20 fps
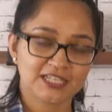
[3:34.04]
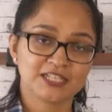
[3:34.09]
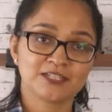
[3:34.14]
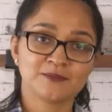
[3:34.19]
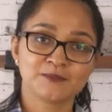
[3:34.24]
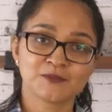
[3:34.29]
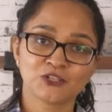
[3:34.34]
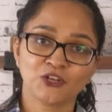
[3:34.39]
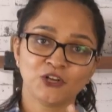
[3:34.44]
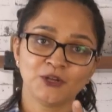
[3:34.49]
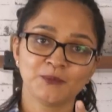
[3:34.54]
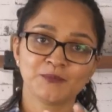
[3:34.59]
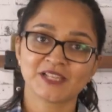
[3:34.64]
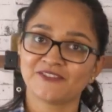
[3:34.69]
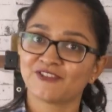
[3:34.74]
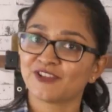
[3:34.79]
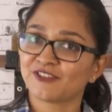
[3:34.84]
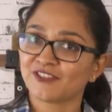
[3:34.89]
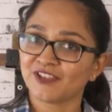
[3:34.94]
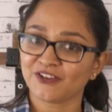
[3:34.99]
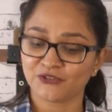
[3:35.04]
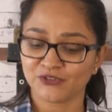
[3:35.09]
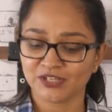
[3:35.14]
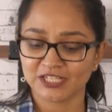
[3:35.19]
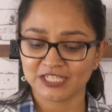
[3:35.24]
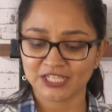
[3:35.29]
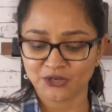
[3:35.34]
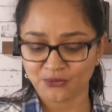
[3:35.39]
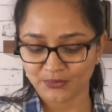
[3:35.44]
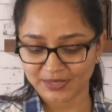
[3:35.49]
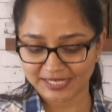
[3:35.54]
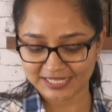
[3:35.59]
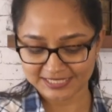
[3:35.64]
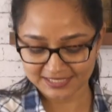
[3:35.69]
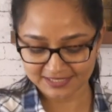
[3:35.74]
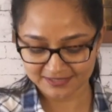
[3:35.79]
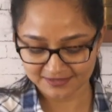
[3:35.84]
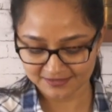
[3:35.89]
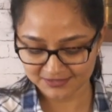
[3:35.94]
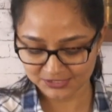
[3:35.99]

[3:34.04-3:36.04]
It absorbs everything really quickly.